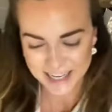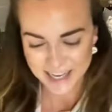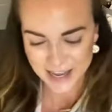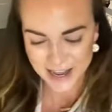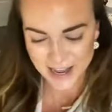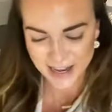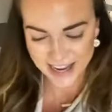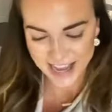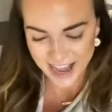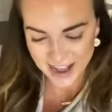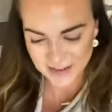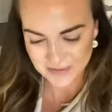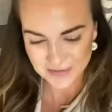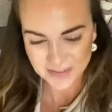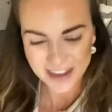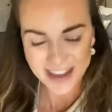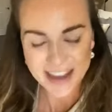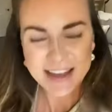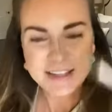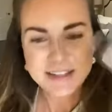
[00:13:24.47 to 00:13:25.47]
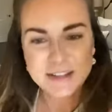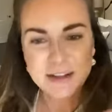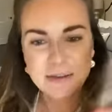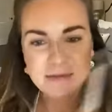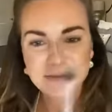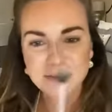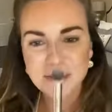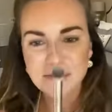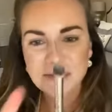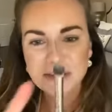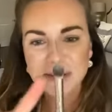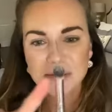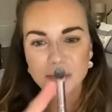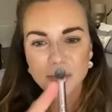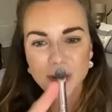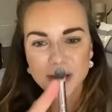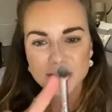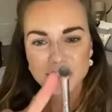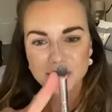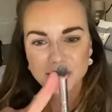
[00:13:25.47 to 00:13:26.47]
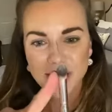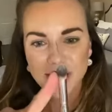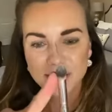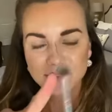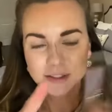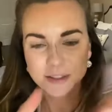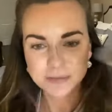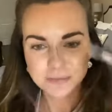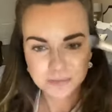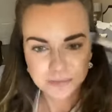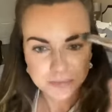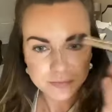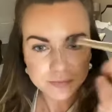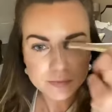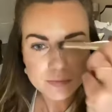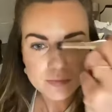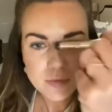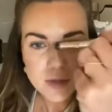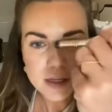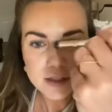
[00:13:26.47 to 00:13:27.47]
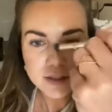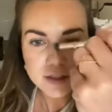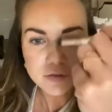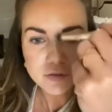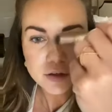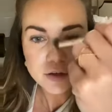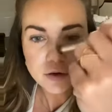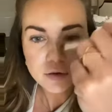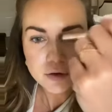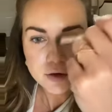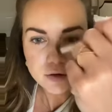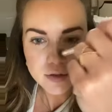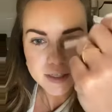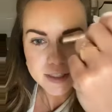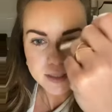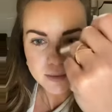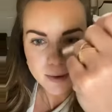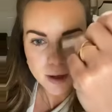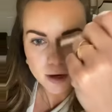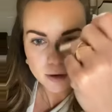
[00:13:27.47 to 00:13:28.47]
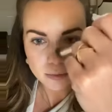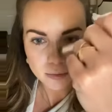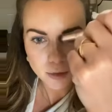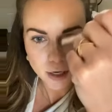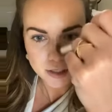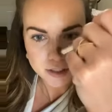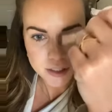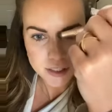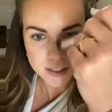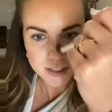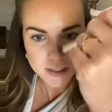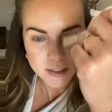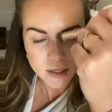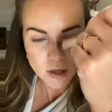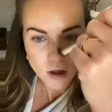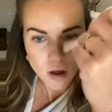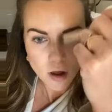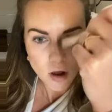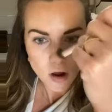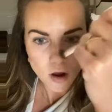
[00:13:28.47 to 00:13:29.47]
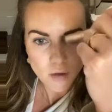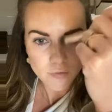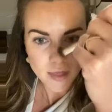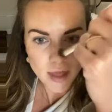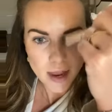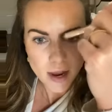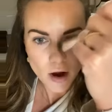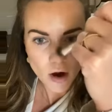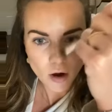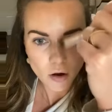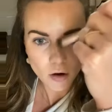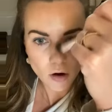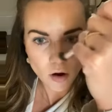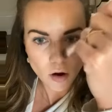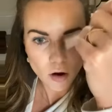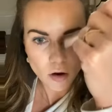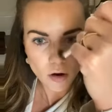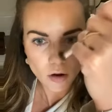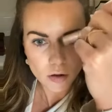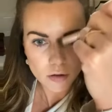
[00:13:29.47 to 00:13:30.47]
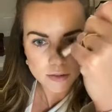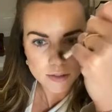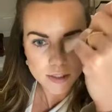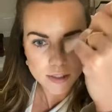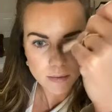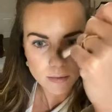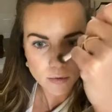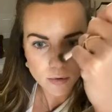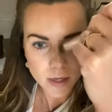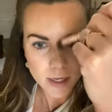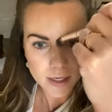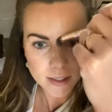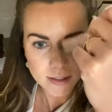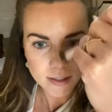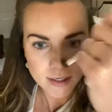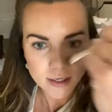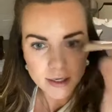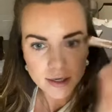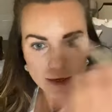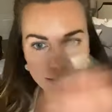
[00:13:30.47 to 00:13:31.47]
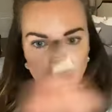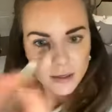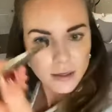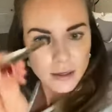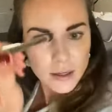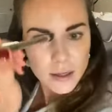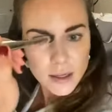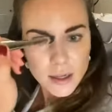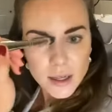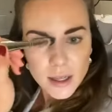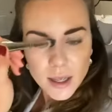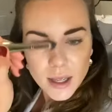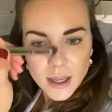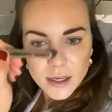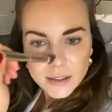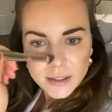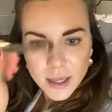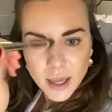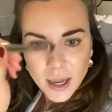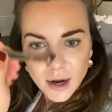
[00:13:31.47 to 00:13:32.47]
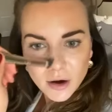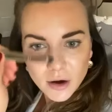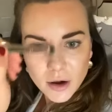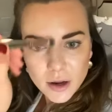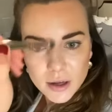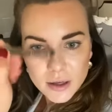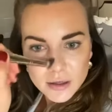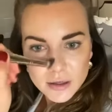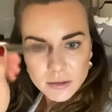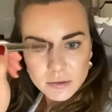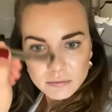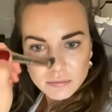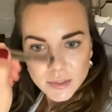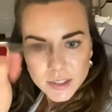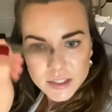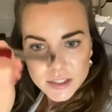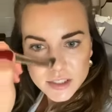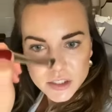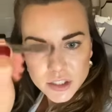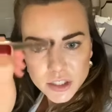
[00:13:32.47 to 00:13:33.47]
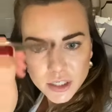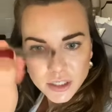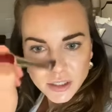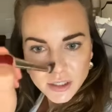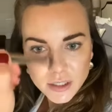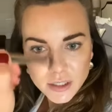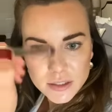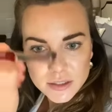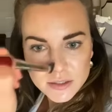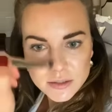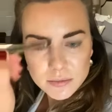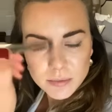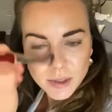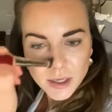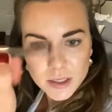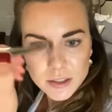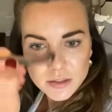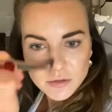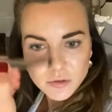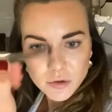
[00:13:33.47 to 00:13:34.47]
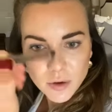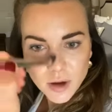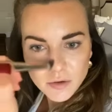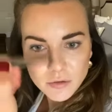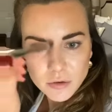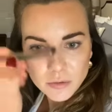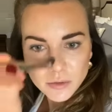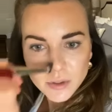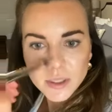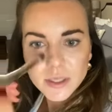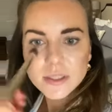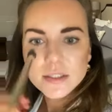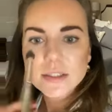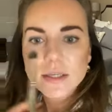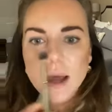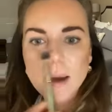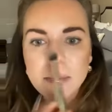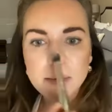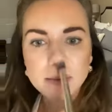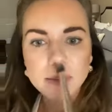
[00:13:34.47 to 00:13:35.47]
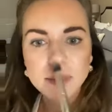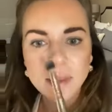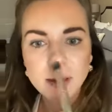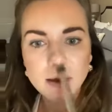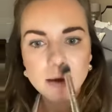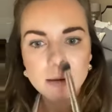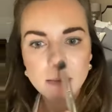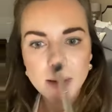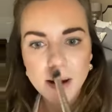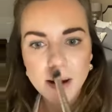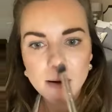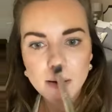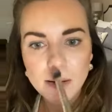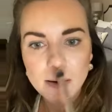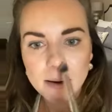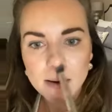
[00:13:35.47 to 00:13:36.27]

Okay, so I'm flipping the brush around. So if you don't know this about our brushes, they are all double-ended, and Kara is a genius because if you ever really stop and think about